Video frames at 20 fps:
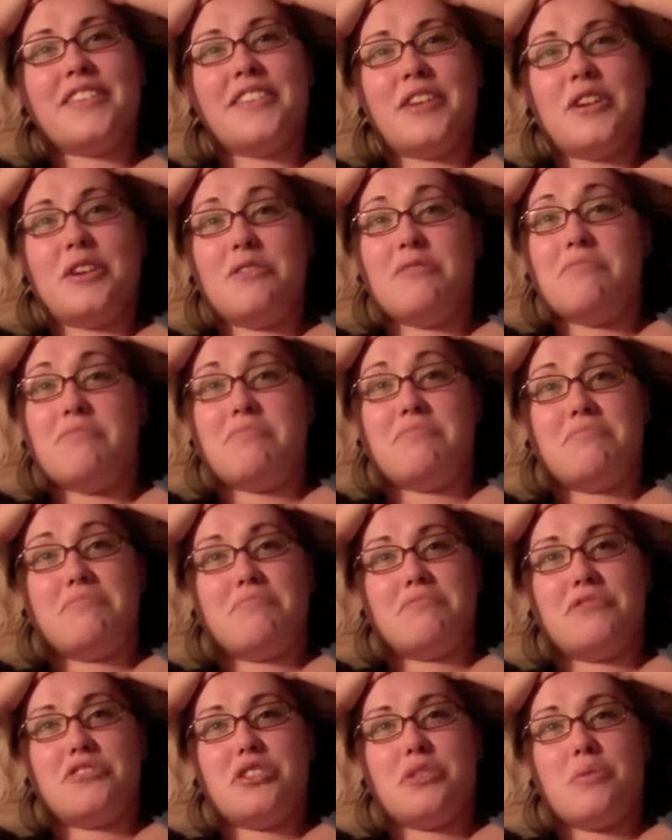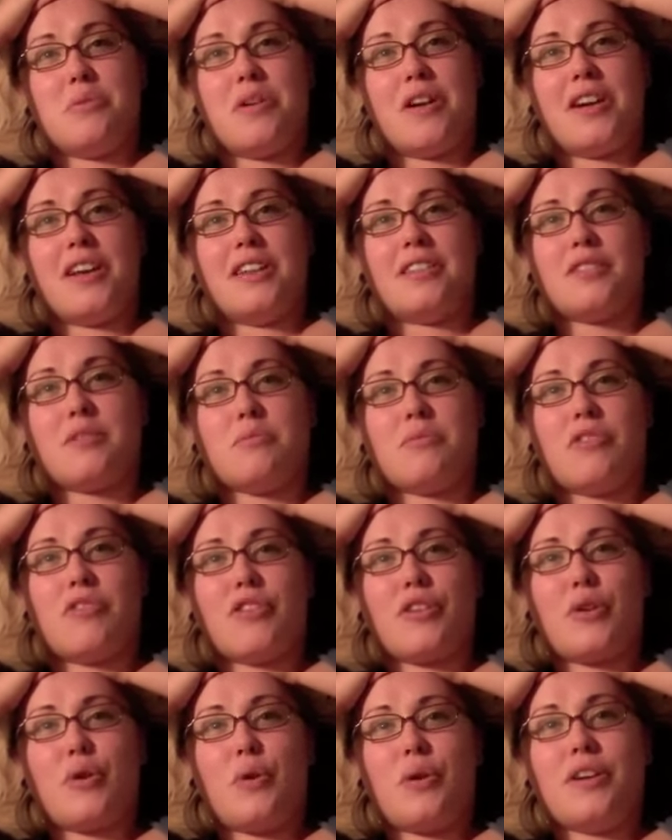Do you do you want to eat some of
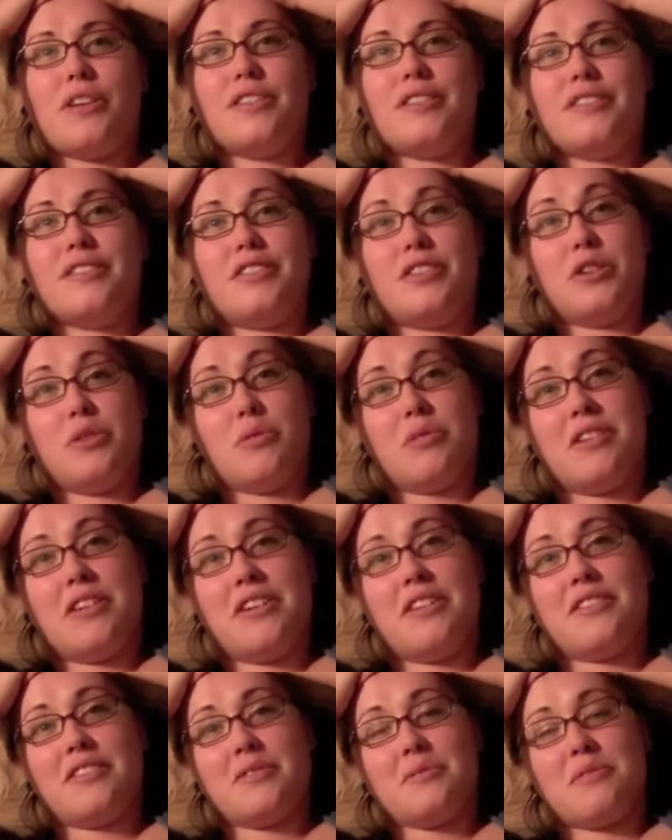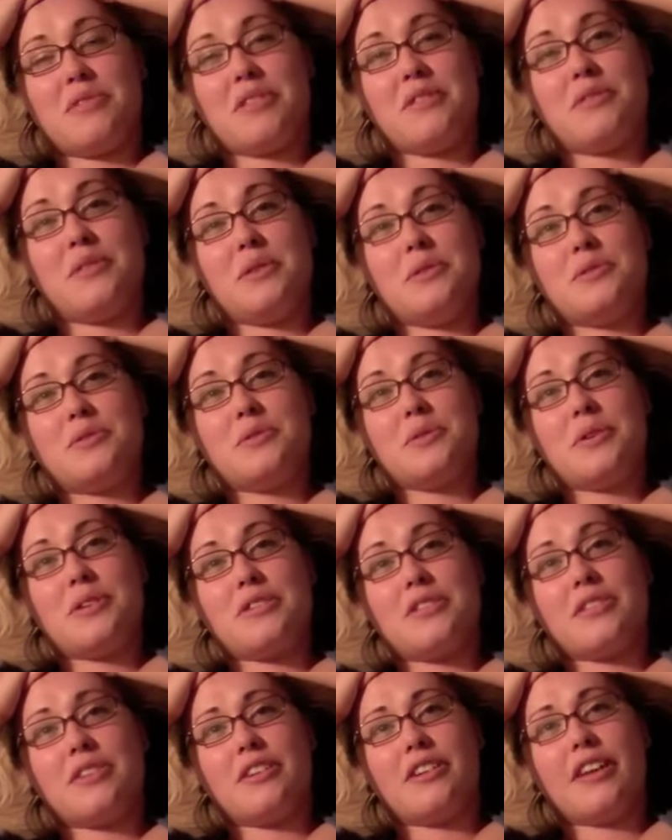our corn? Do you want to eat some of our food
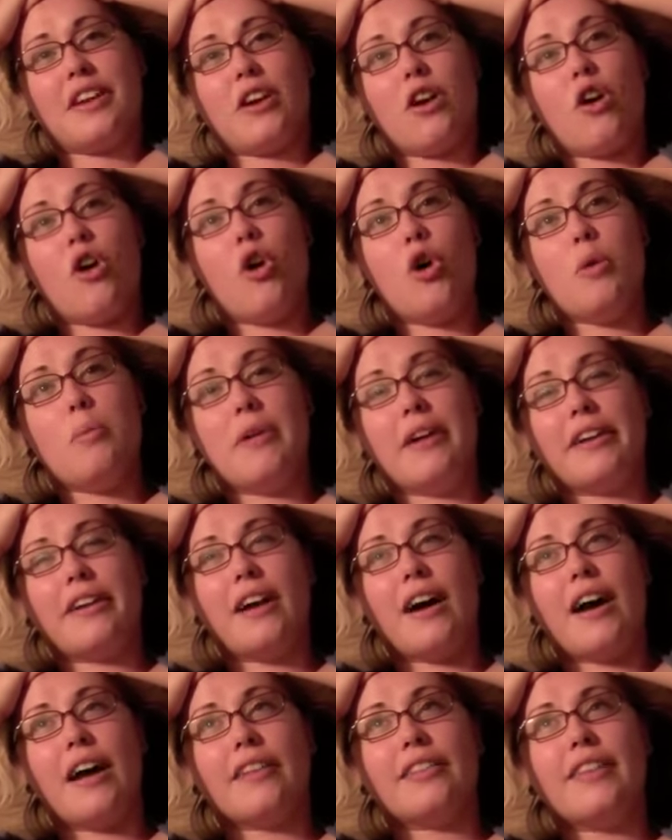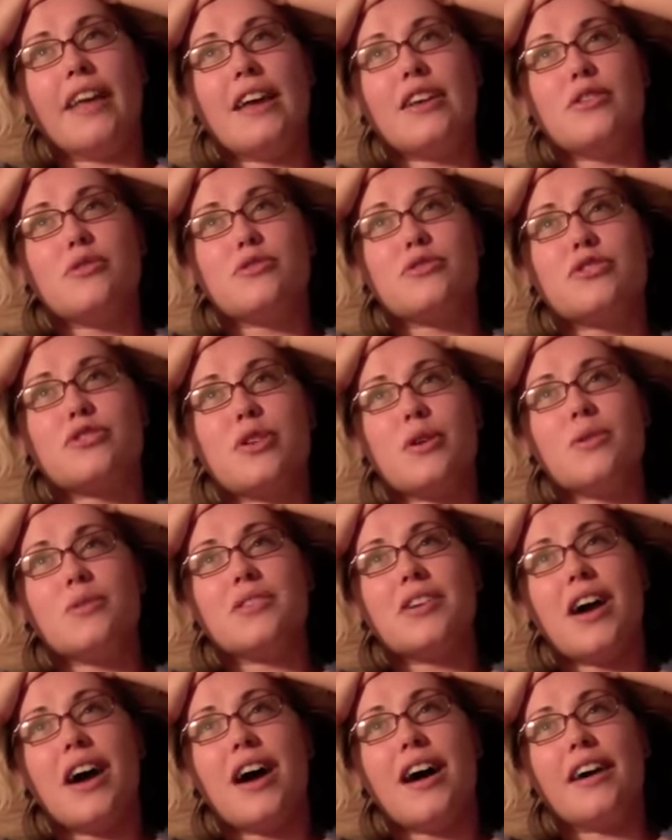stores? And they're like, oh my god, thank you so
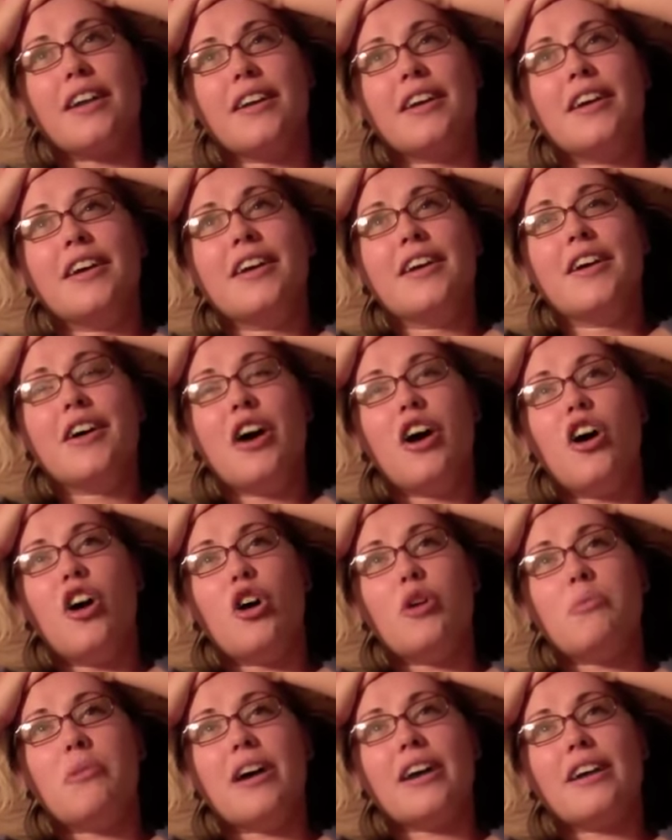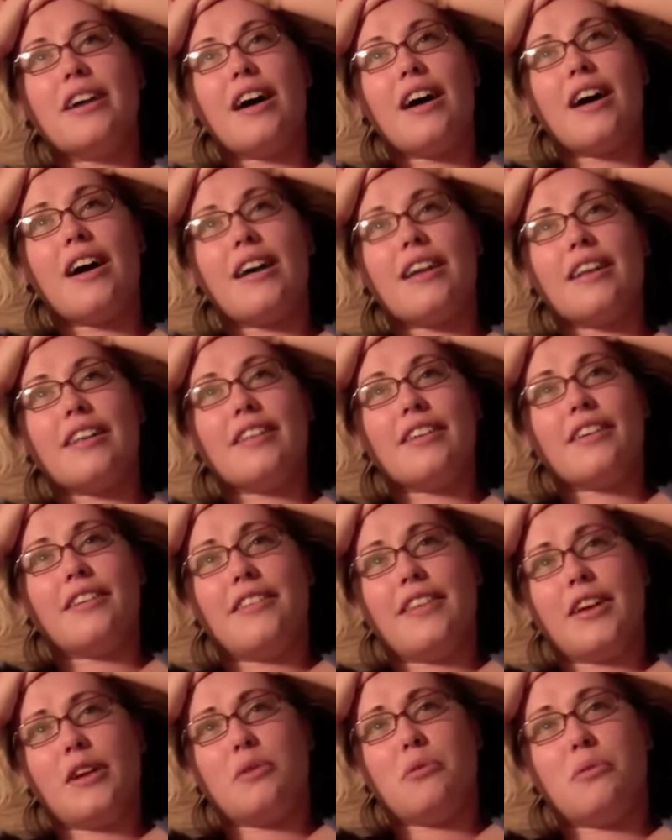god oh my god. And they're
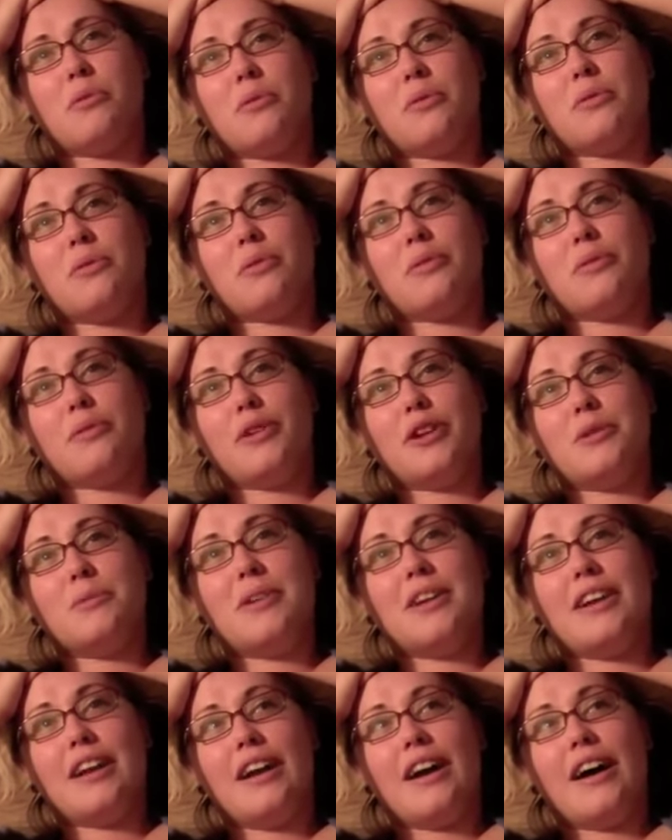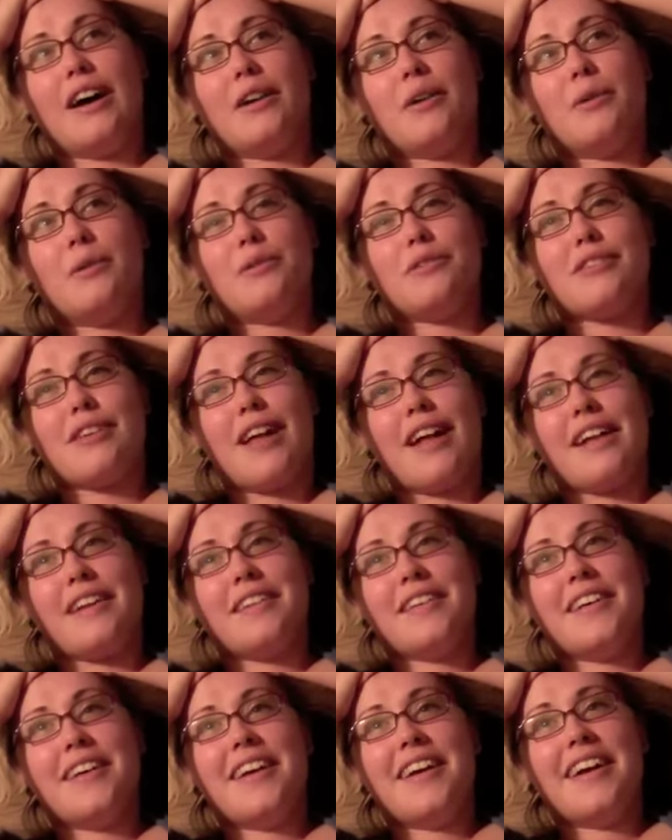like, what do you mean, God? Who's that?
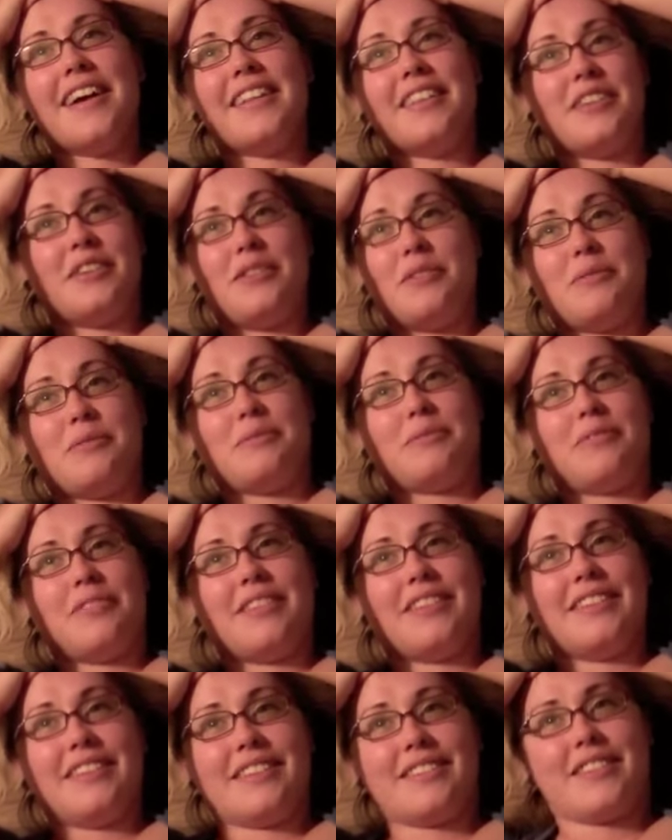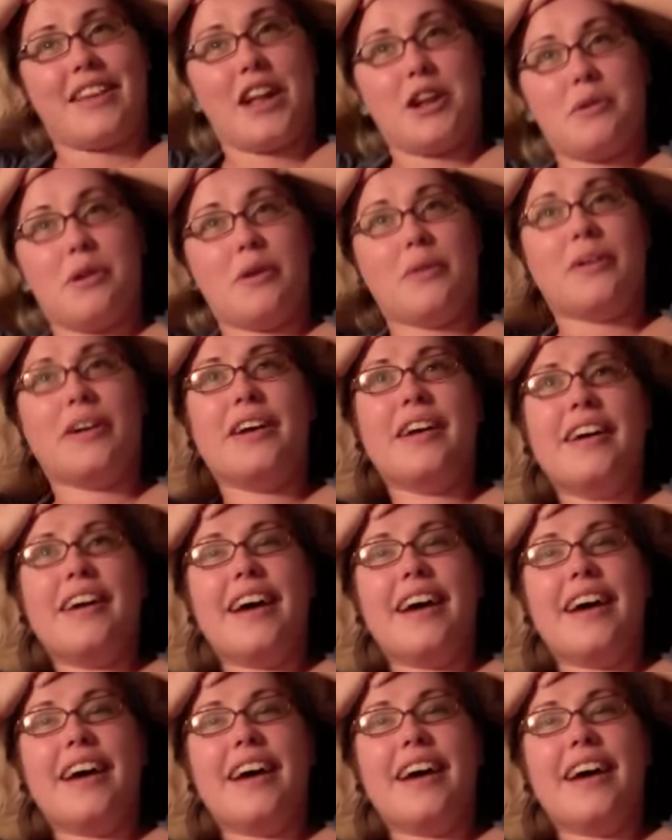And they side note.